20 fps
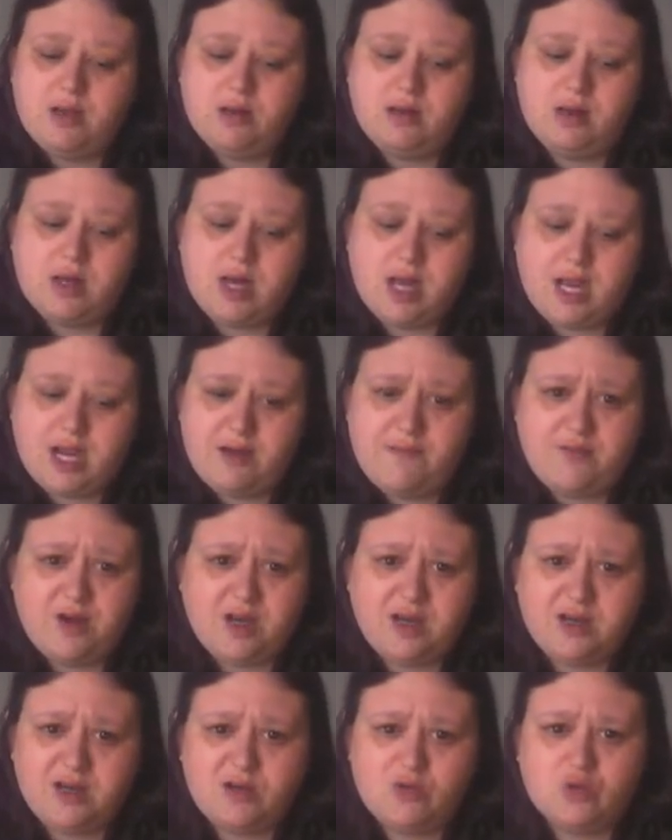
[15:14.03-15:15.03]
and
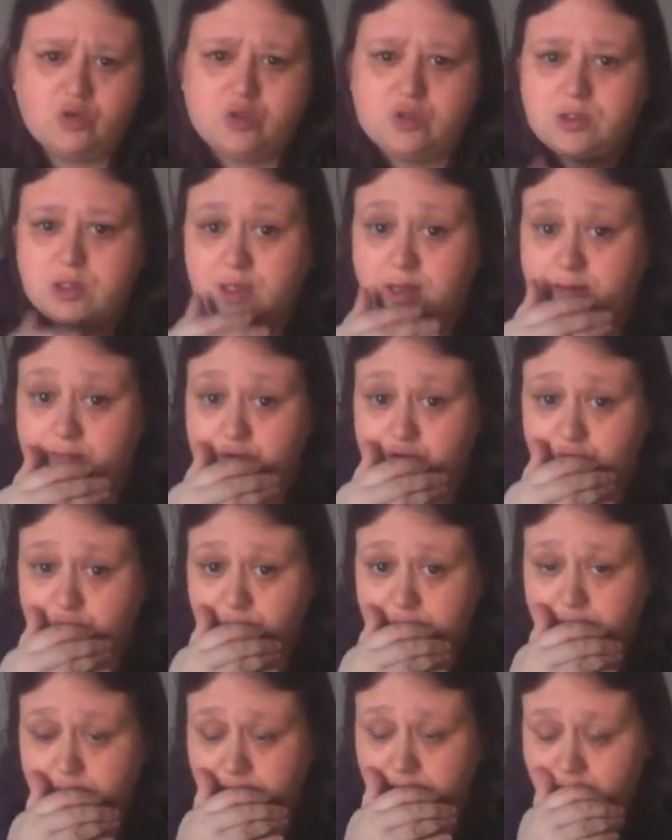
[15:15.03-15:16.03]
everything else really I've
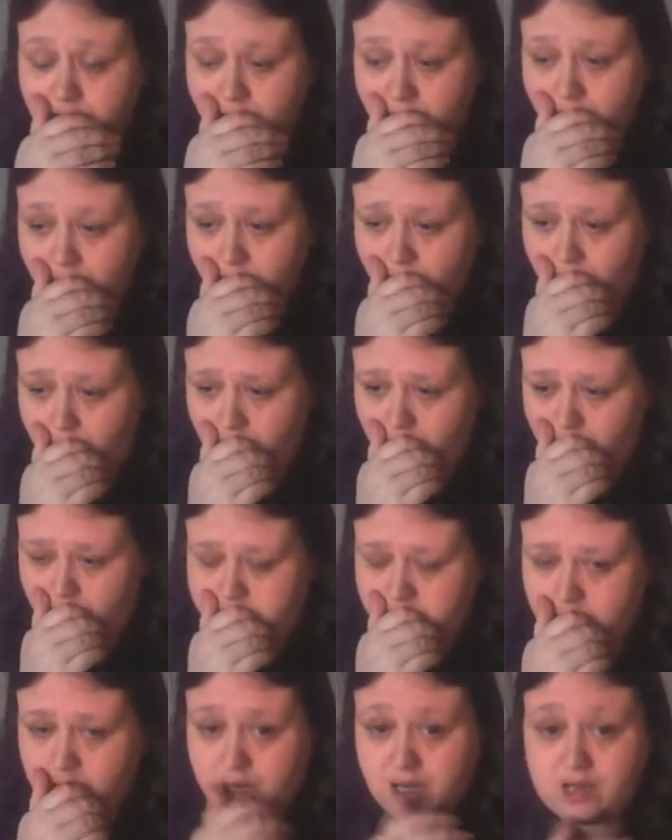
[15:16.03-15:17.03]
showed you
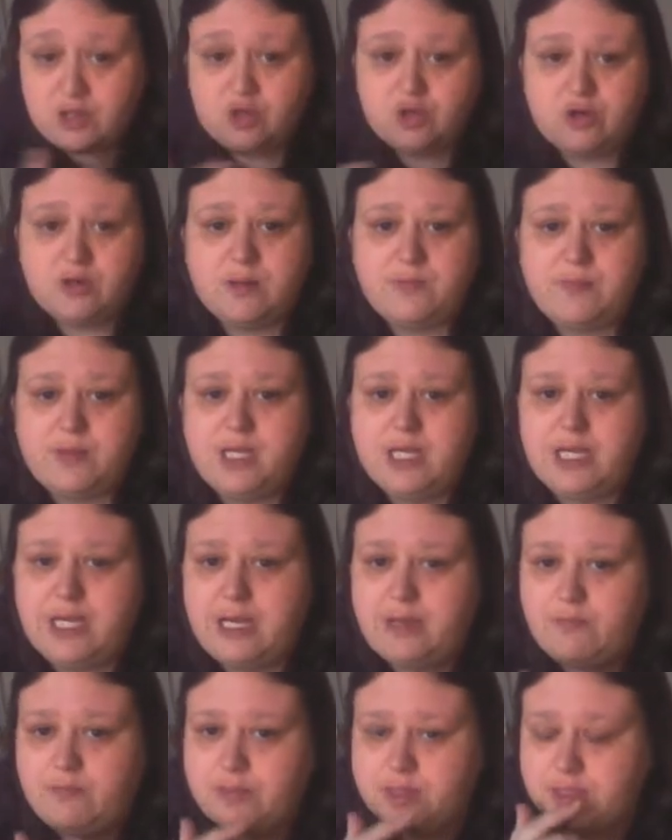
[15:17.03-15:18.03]
is out of
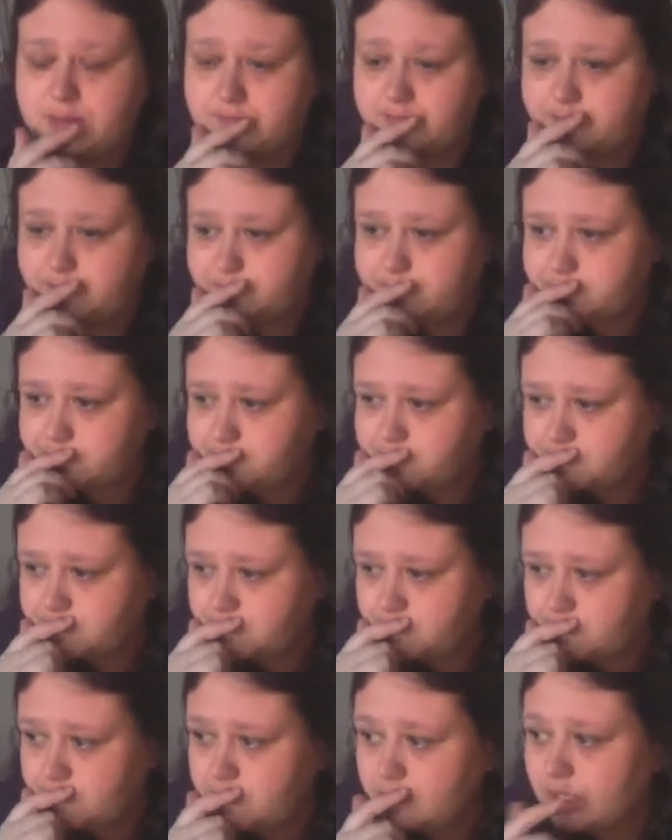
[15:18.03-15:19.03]
B&M's.
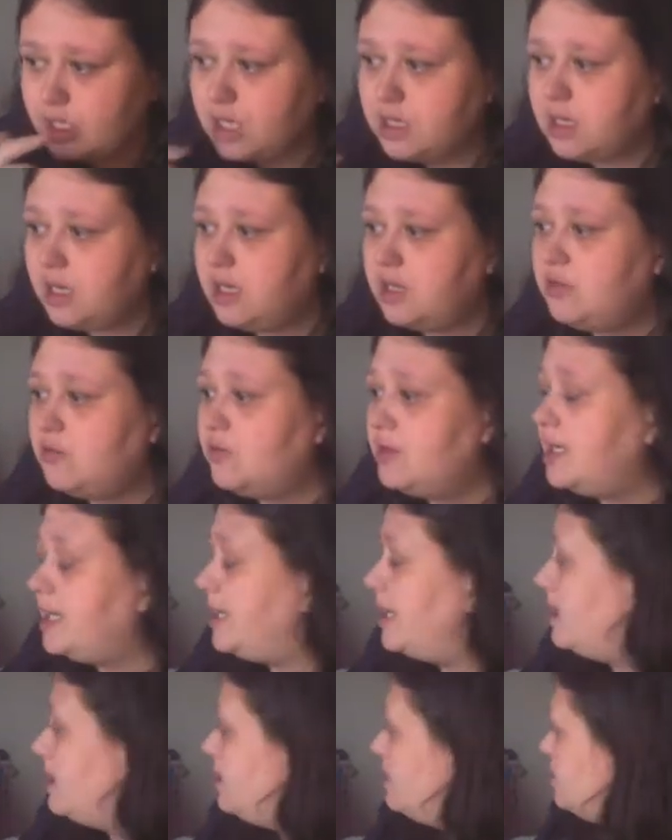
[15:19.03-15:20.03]
The only
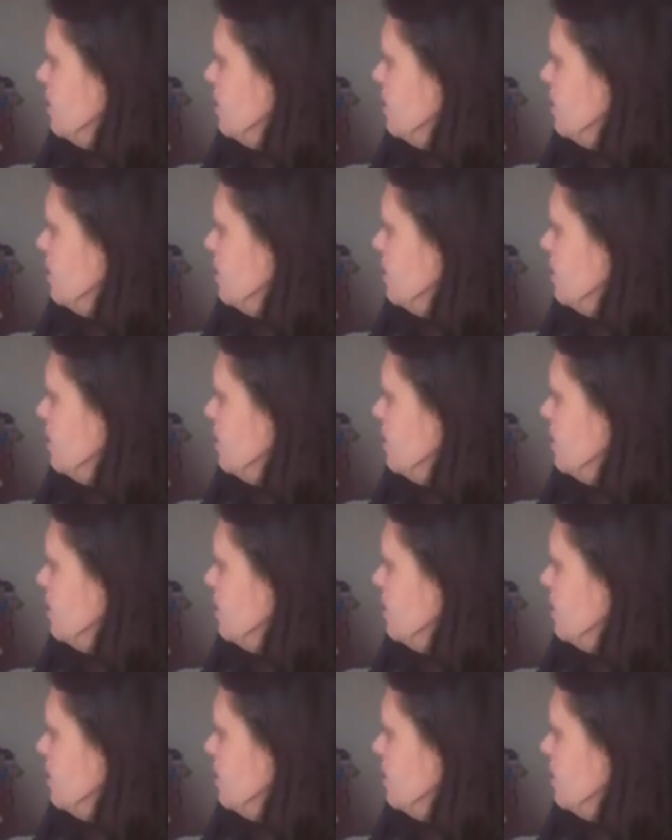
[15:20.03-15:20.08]
thing that's